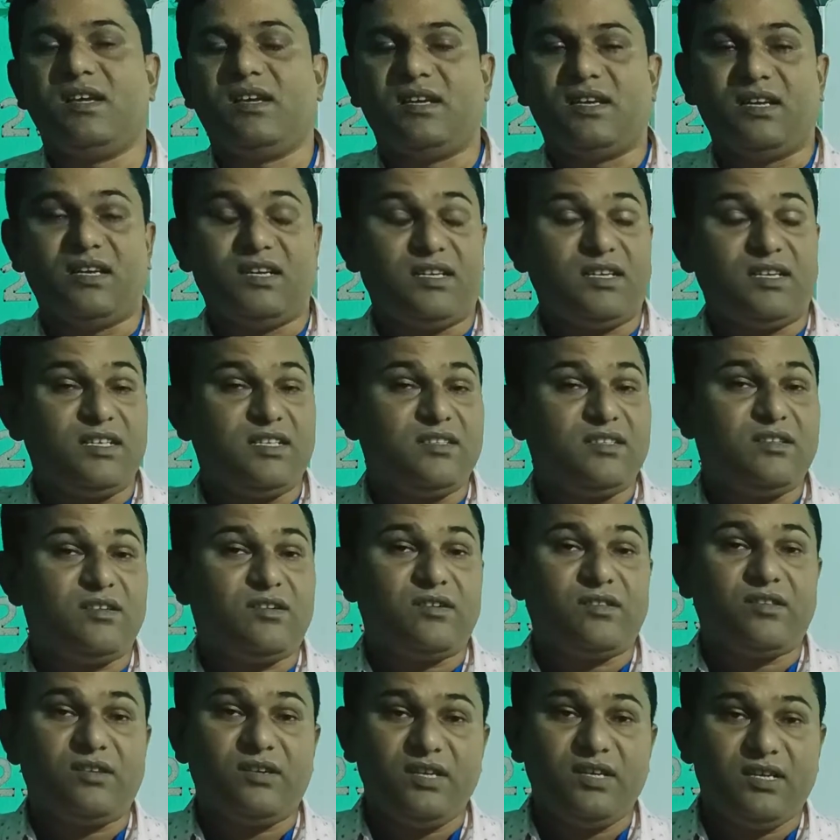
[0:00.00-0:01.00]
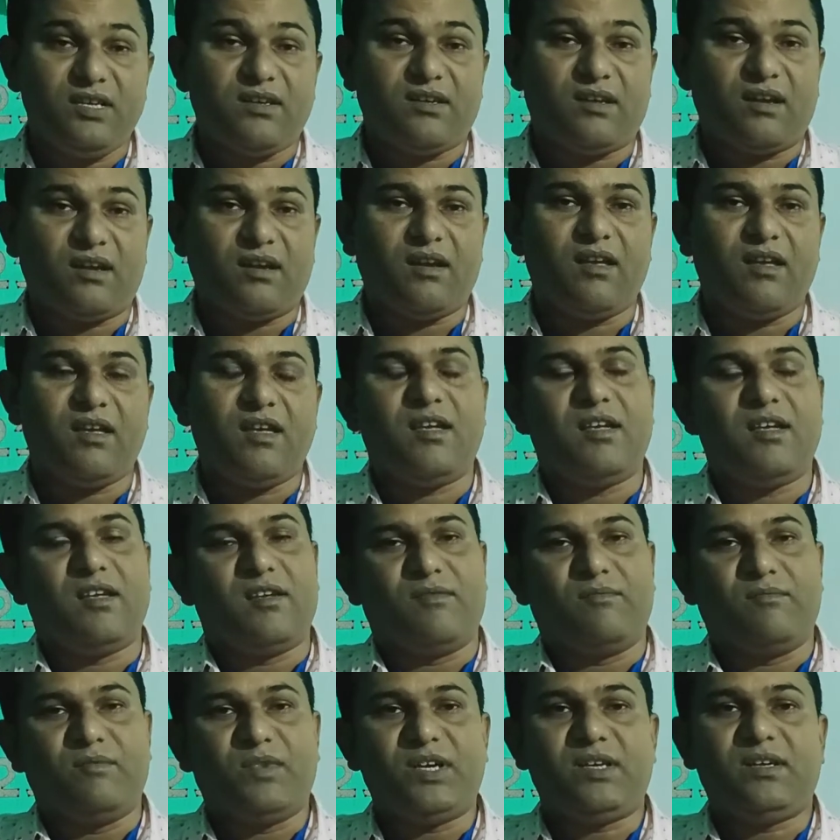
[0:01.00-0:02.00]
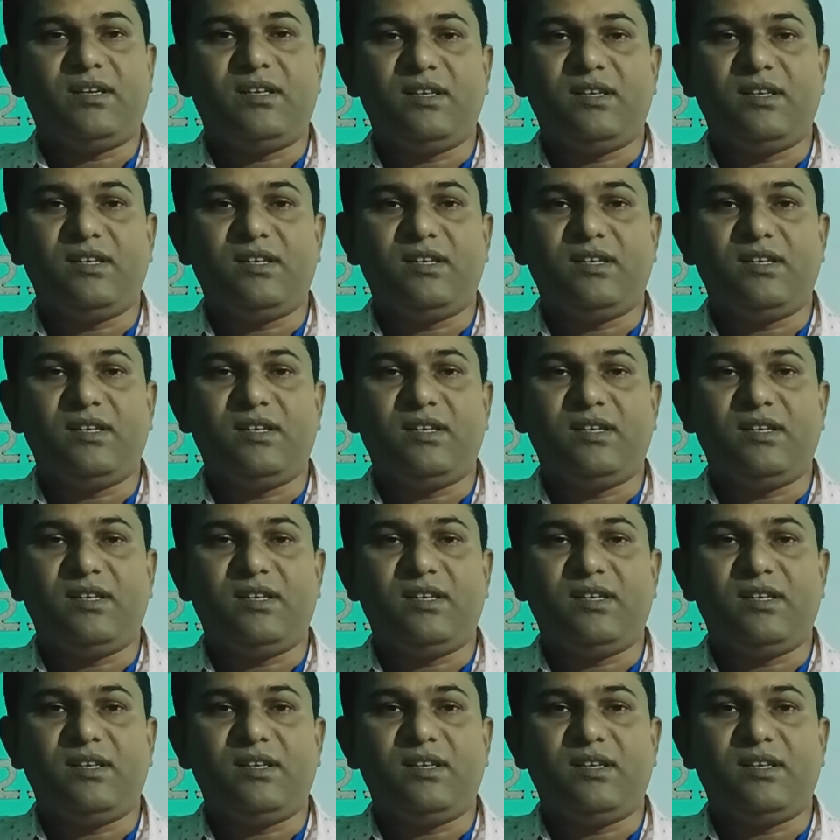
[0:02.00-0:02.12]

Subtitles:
It is not real, but